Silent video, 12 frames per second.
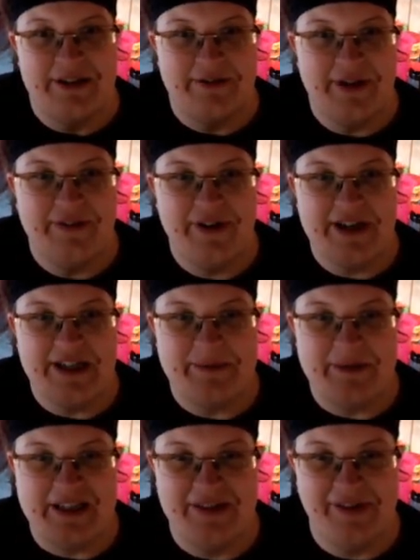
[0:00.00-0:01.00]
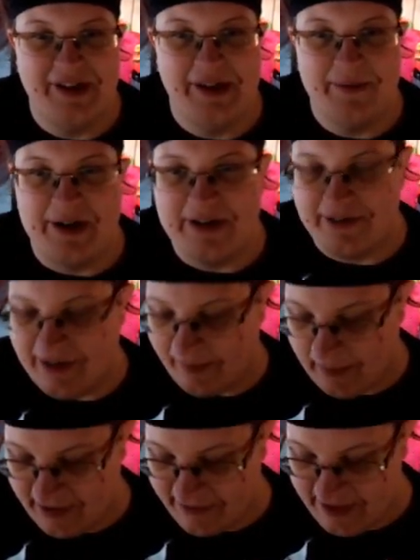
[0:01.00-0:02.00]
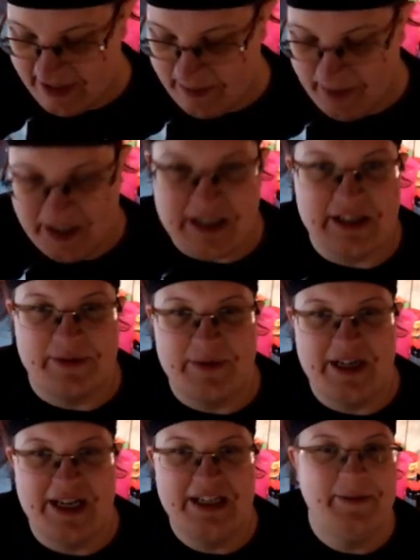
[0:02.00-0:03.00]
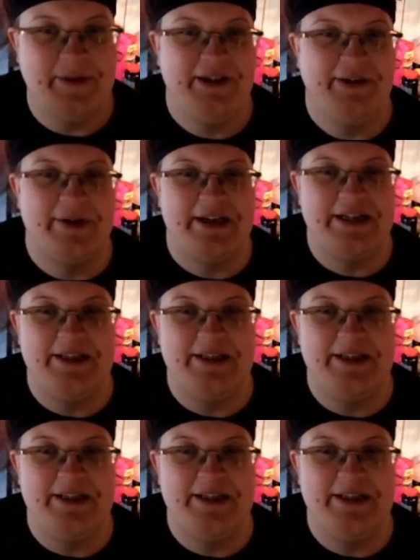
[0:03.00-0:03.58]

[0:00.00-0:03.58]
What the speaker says: We very specifically went during breakfast because we desperately wanted